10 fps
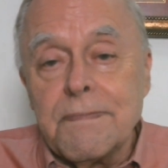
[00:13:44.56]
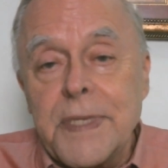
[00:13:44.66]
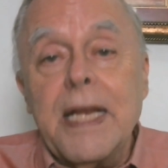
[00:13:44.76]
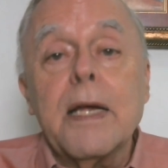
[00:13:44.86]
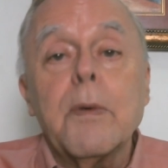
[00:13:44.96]

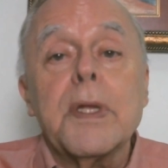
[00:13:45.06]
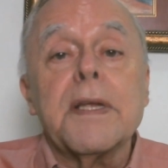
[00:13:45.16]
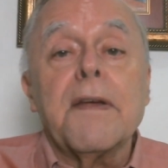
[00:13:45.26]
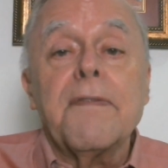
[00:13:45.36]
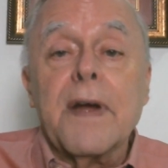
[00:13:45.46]
dealing with
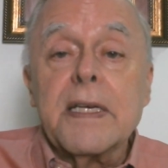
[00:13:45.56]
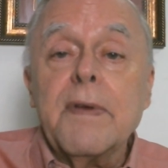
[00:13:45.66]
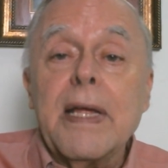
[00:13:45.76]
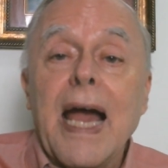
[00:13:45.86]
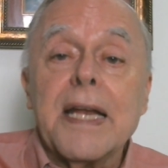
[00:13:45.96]
it
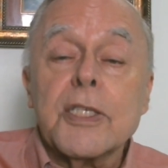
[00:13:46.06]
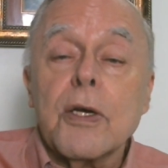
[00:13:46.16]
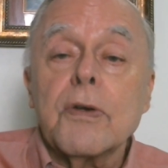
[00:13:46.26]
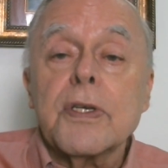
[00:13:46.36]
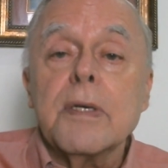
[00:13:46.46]
effectively on its
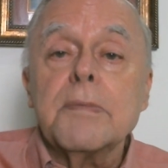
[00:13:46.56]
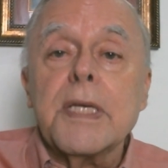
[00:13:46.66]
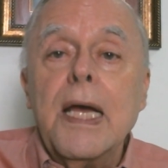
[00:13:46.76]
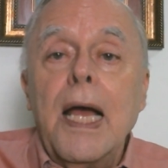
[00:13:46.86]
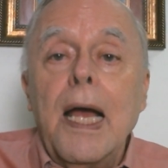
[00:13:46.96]
own
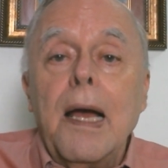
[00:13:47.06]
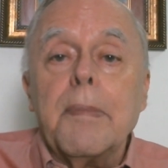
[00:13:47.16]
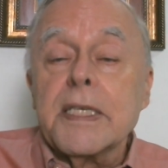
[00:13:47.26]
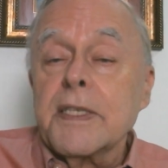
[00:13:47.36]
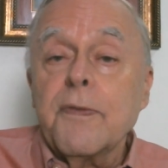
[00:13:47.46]
terms,
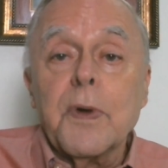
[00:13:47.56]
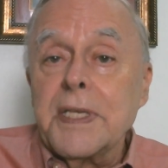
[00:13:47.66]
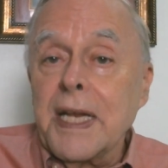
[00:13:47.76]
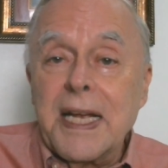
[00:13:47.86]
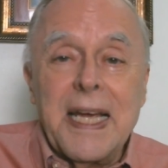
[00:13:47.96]
because the
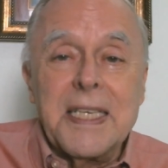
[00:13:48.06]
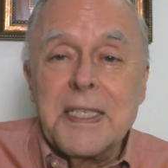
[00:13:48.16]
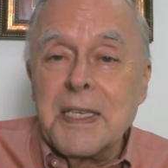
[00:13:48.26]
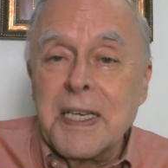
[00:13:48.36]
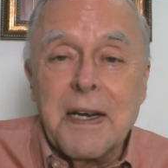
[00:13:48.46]
fourth decade
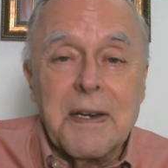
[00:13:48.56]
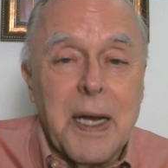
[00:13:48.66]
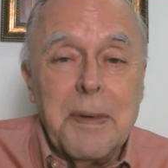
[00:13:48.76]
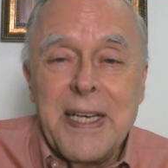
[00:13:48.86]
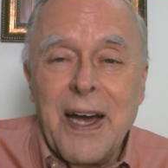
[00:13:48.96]
is
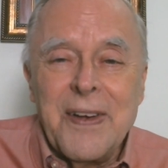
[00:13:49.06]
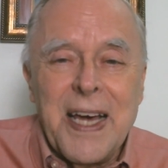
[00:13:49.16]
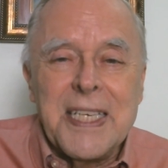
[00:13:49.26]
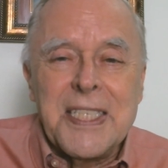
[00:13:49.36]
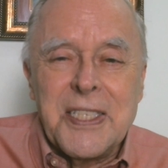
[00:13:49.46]
coming down
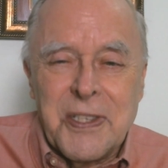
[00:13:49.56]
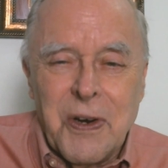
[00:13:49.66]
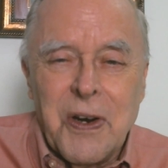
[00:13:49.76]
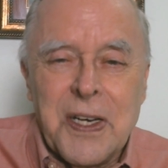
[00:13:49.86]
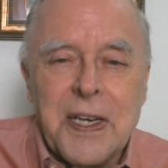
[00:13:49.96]
on us
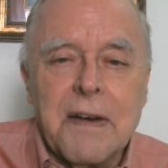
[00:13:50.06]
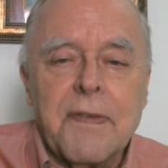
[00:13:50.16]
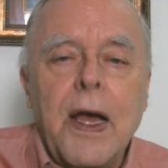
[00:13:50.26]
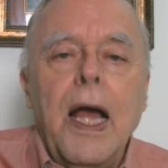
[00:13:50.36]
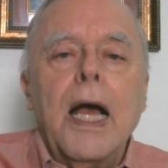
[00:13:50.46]
strong
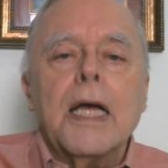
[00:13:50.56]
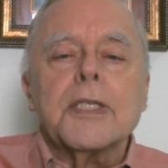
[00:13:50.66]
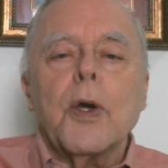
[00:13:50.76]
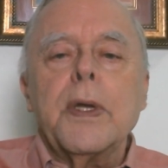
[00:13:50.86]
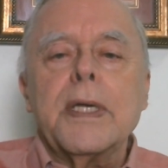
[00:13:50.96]
enough.
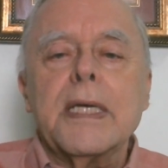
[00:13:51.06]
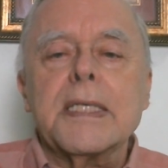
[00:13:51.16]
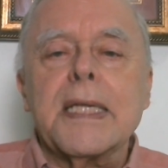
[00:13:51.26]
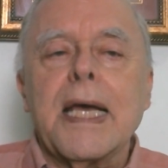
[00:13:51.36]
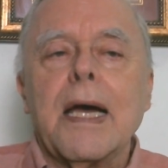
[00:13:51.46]
So it
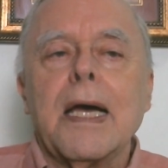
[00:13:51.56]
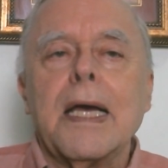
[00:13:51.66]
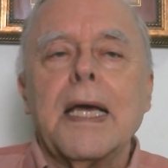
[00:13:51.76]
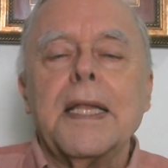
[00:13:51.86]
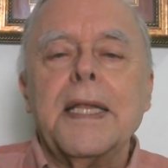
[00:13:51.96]
is that
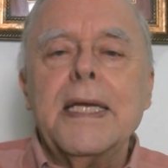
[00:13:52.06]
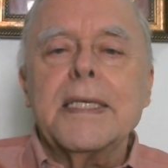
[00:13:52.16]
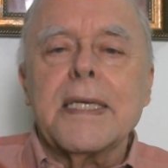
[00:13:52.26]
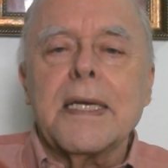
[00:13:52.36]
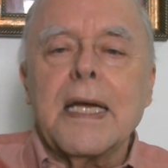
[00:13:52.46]

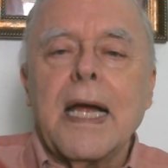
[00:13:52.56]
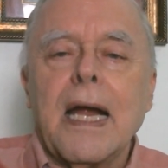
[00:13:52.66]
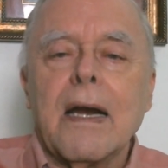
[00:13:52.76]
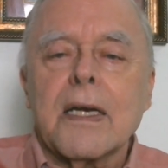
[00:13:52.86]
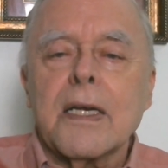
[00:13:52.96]
these
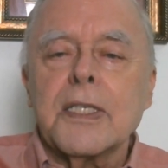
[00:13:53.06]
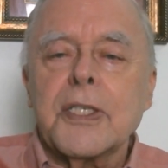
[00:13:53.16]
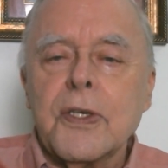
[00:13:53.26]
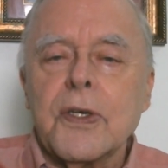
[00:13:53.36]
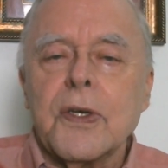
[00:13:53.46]
are
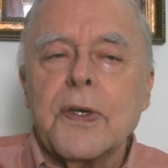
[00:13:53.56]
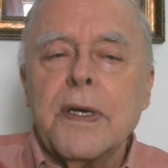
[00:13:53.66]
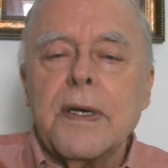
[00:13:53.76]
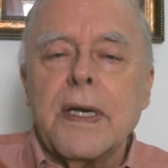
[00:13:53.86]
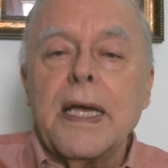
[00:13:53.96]

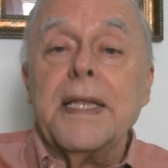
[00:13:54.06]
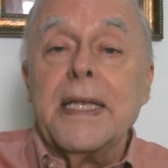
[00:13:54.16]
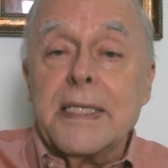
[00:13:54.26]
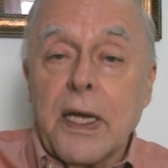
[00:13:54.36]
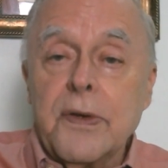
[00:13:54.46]
concerned, and
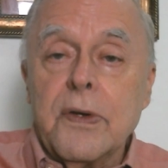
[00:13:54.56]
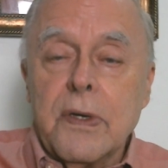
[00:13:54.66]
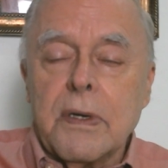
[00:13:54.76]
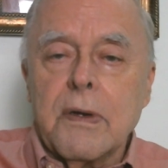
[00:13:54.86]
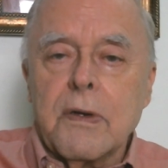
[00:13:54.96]
these
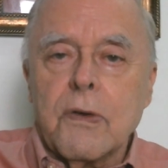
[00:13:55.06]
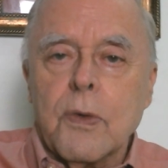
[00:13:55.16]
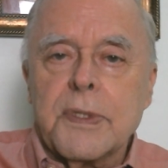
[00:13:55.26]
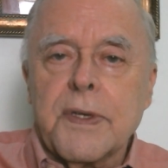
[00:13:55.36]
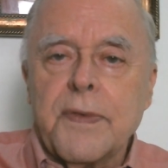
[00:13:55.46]
other
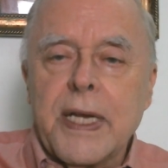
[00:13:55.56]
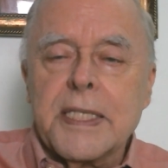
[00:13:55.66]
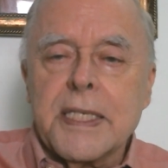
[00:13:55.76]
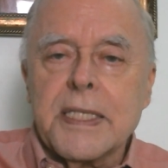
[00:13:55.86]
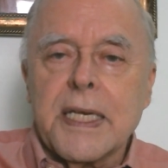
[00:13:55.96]
groups of
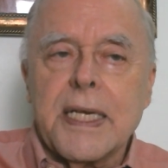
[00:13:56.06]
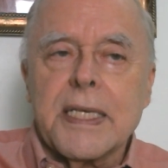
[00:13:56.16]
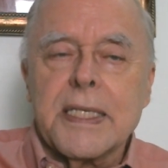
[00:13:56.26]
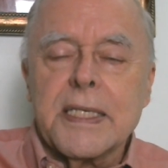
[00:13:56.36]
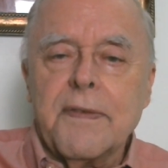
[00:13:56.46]
nations
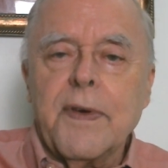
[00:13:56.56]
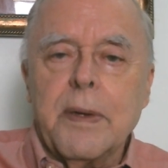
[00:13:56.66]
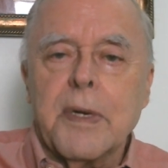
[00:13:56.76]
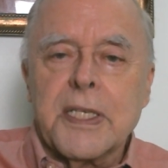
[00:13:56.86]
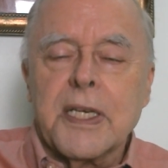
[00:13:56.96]
are
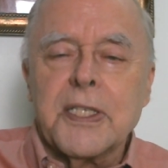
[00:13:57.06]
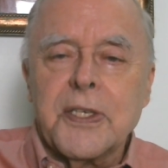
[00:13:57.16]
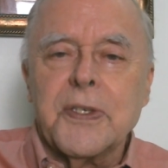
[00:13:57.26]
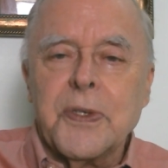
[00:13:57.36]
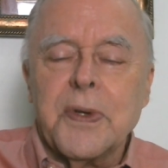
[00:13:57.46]
very much a
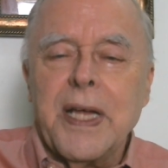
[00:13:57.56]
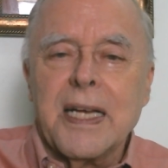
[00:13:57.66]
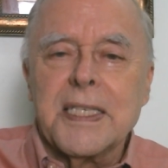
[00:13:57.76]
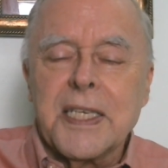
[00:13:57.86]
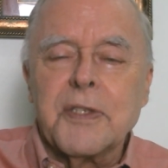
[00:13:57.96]
concern to
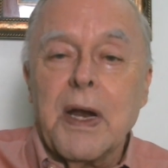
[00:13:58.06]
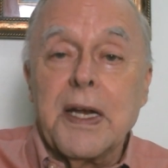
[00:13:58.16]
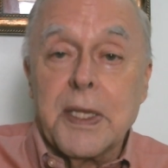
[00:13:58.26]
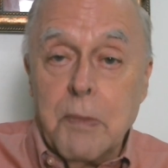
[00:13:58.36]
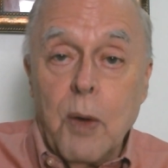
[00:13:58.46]
analysis right
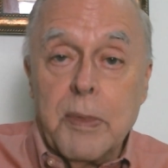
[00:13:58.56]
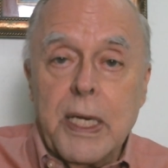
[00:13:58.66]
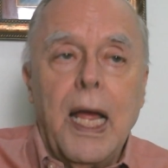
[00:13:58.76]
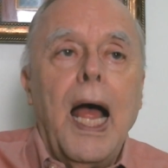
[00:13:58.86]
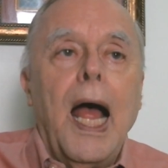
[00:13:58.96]
at the moment.